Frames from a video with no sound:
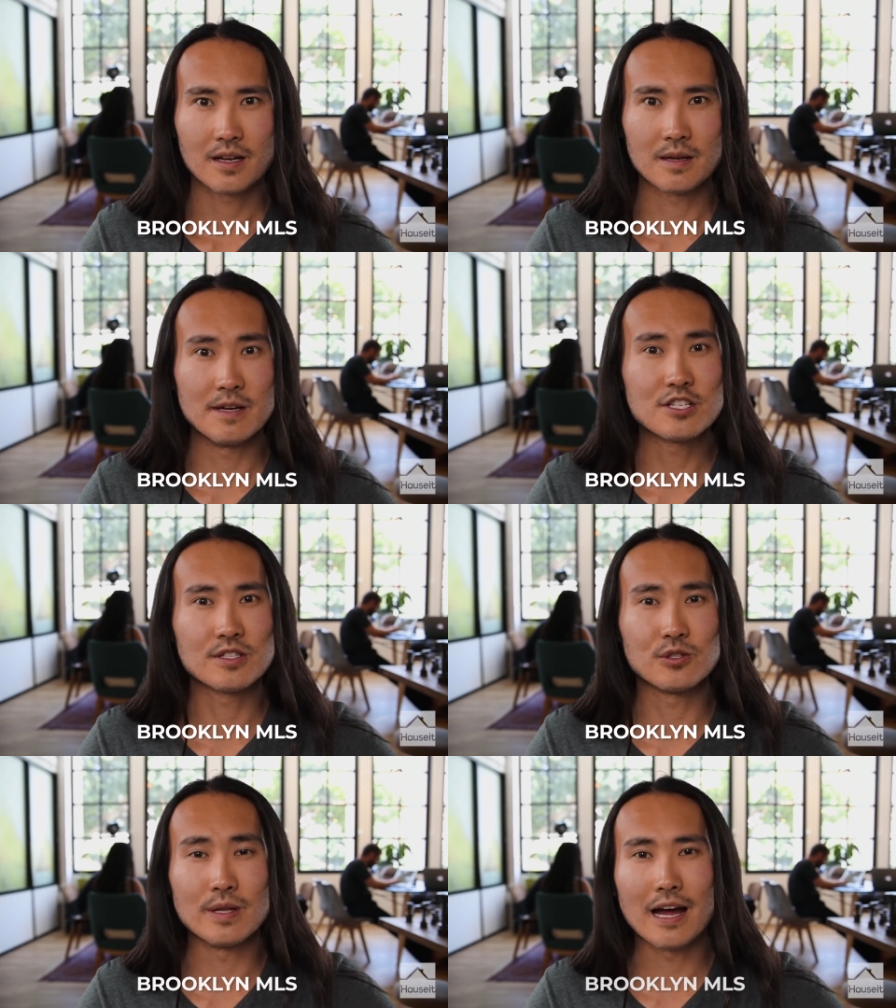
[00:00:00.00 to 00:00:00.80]

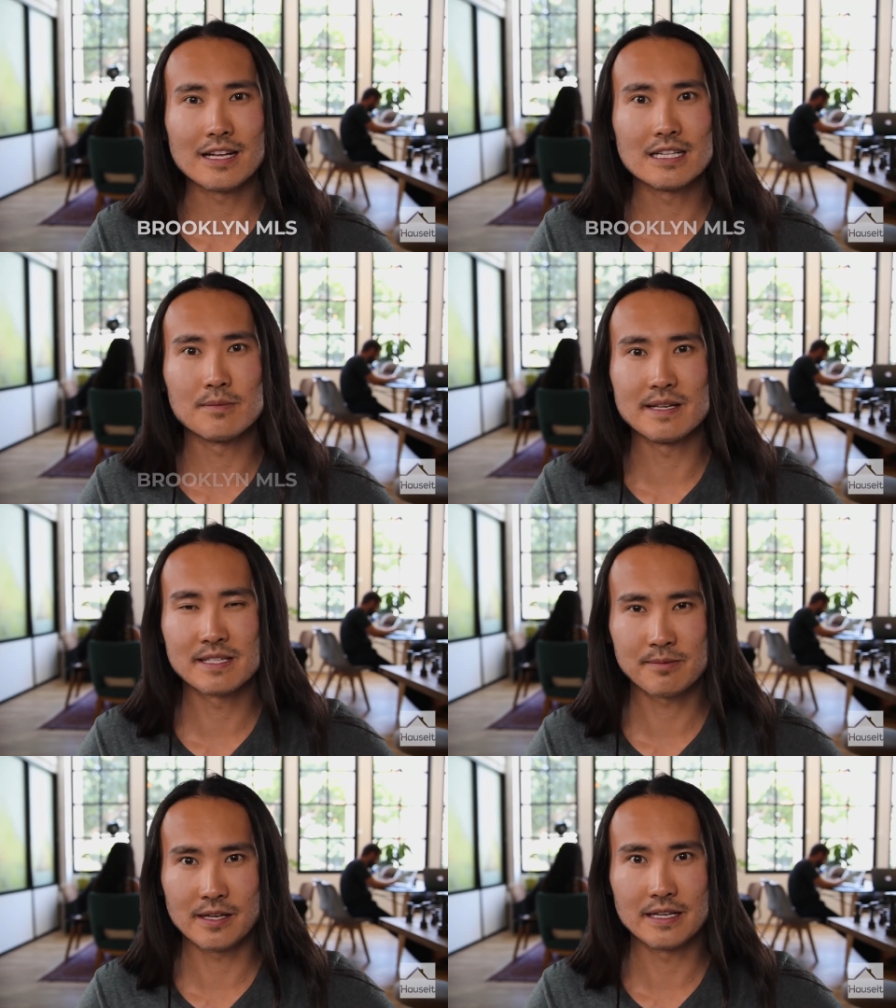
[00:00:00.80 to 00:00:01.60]
commissions do not need to be
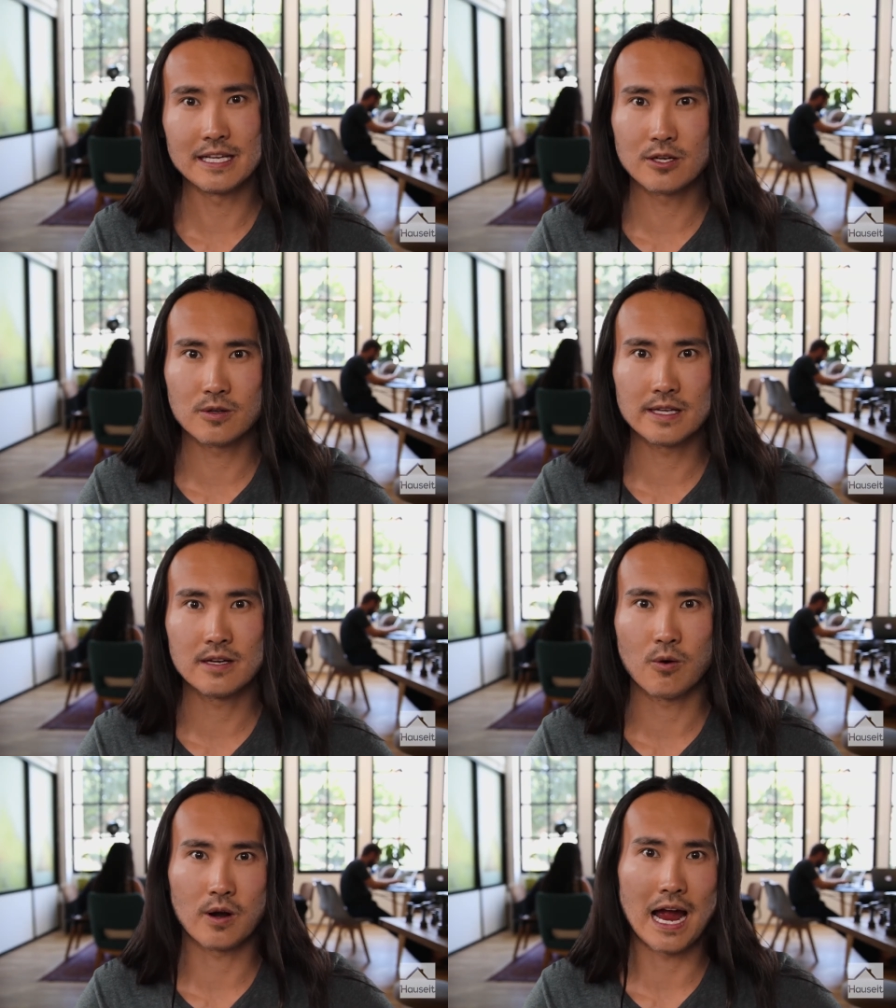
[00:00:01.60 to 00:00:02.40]
split
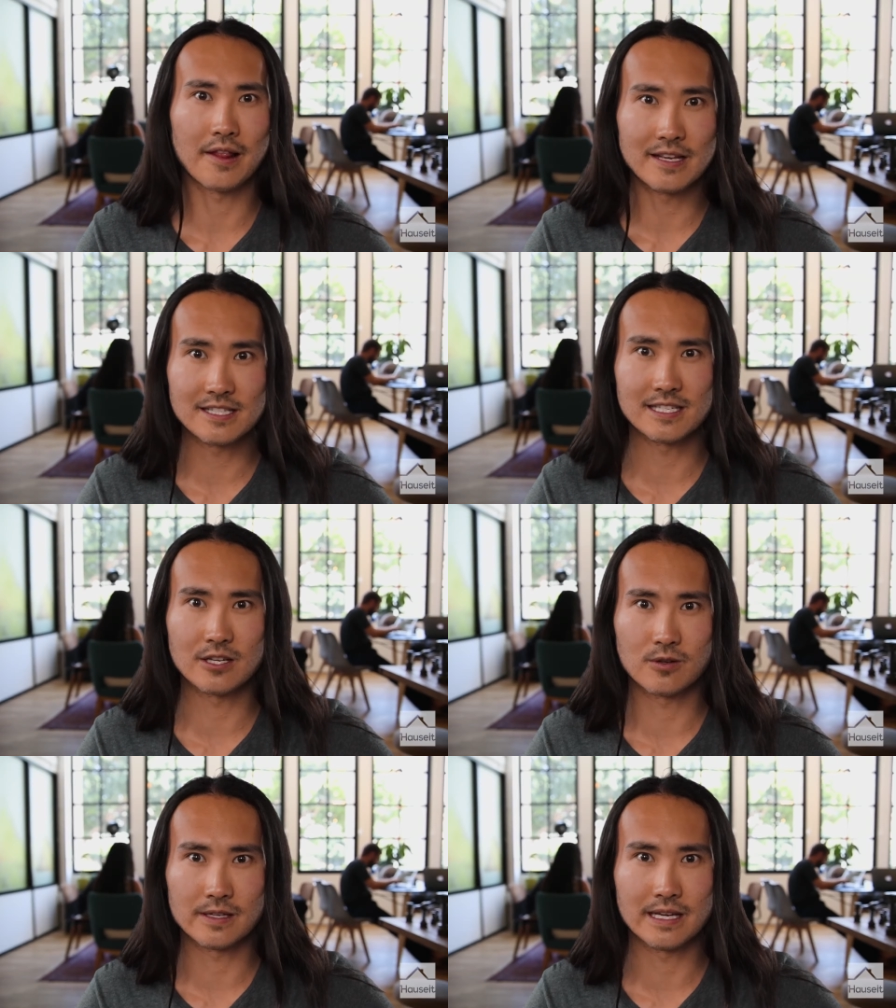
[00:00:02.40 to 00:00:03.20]
equally or at least
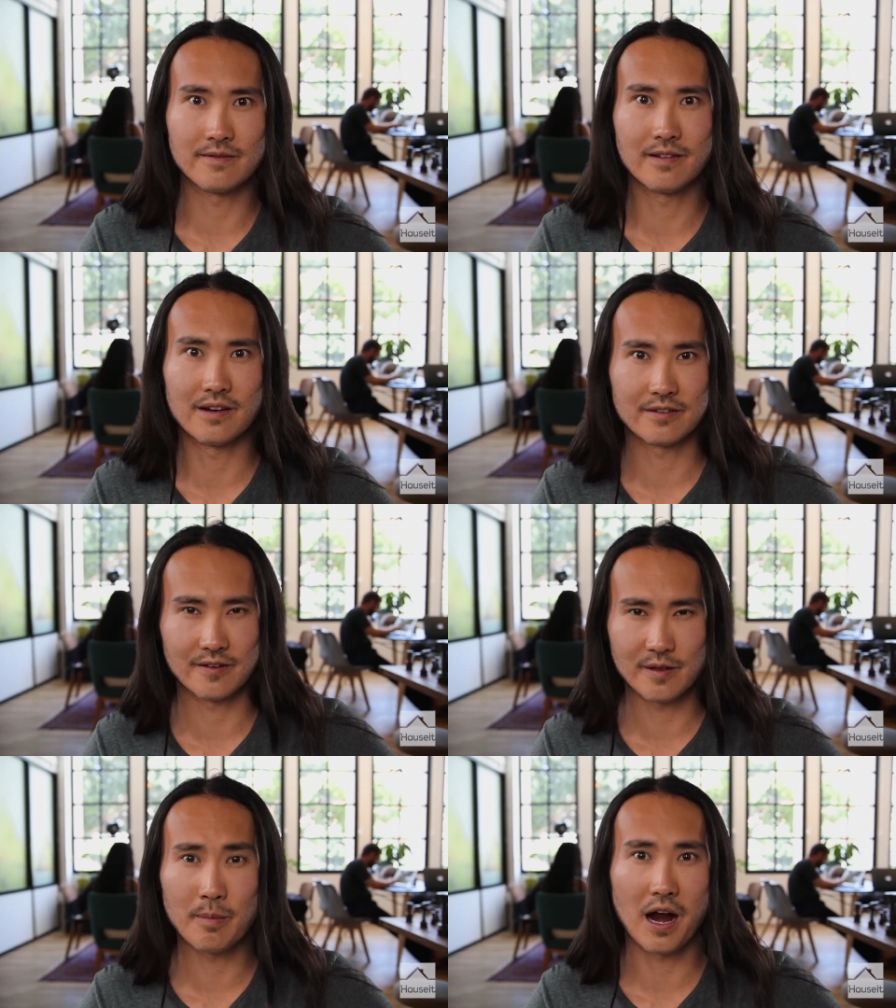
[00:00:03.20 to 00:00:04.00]
equally in favor
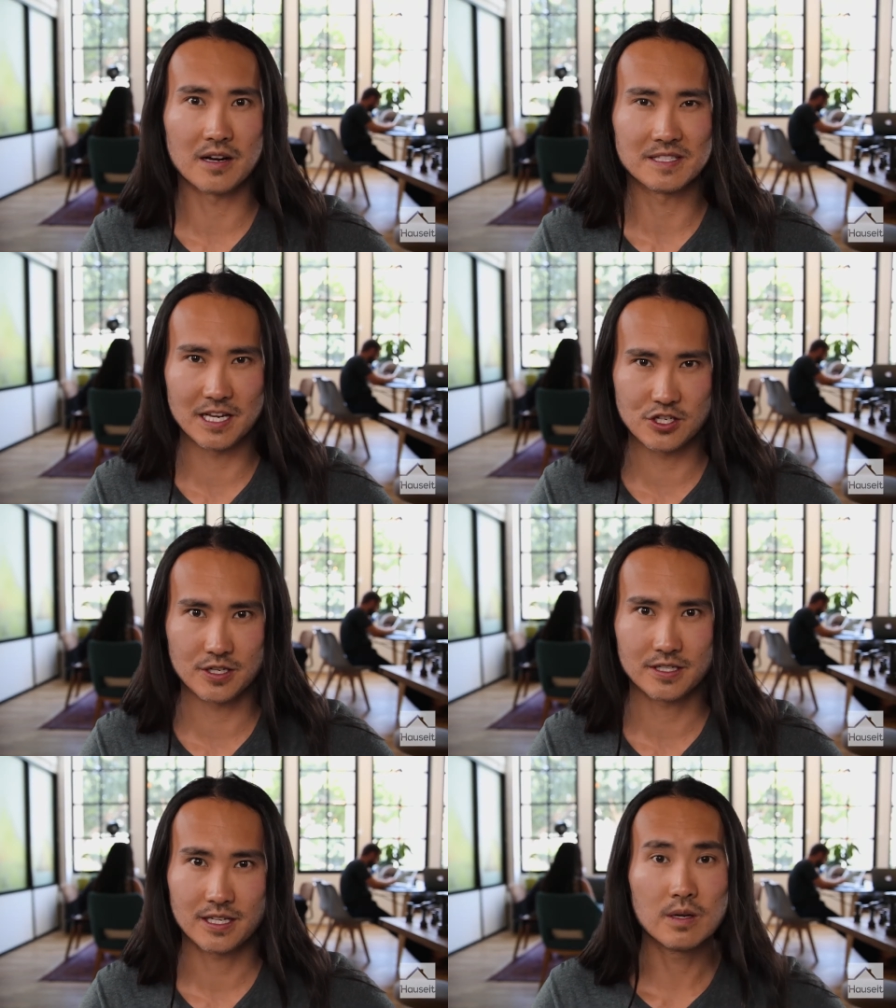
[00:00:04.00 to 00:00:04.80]
of the buyer's agent.